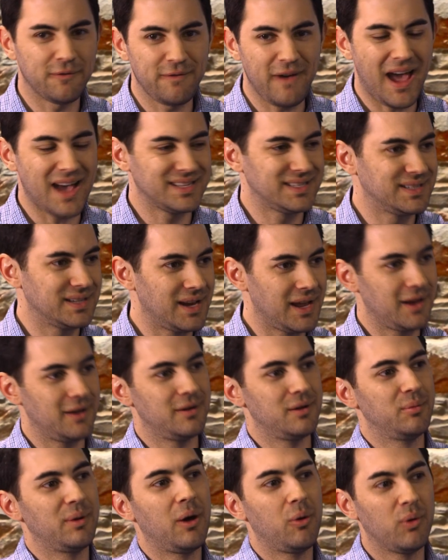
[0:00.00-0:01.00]

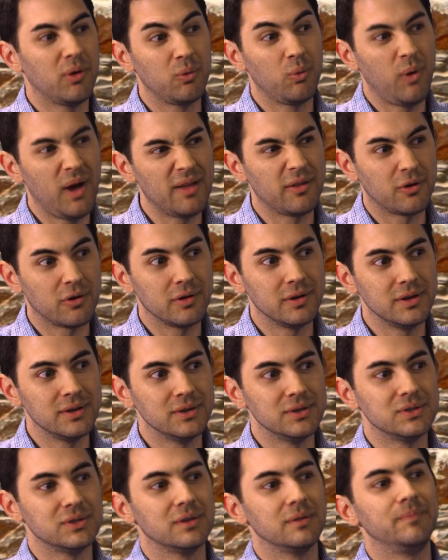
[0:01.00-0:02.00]
fascinated about what weather
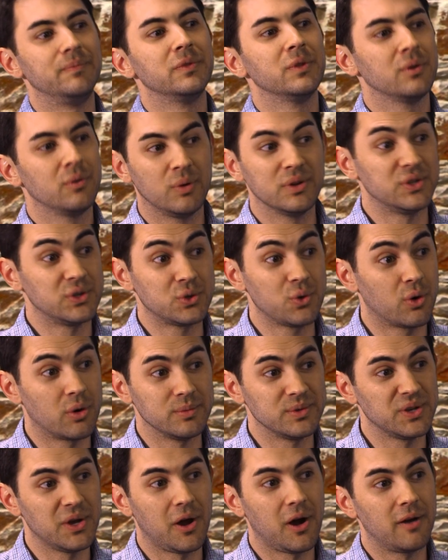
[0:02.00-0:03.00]
is and what
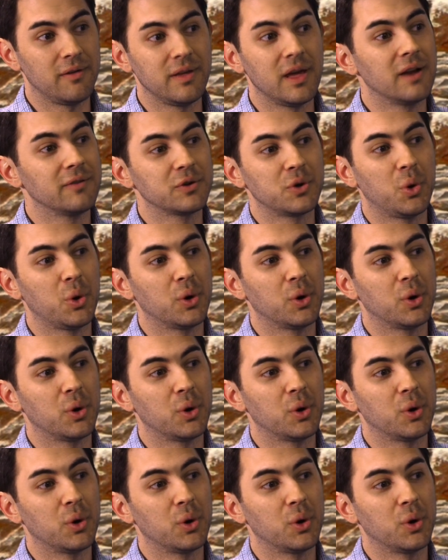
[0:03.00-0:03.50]
storms are, then of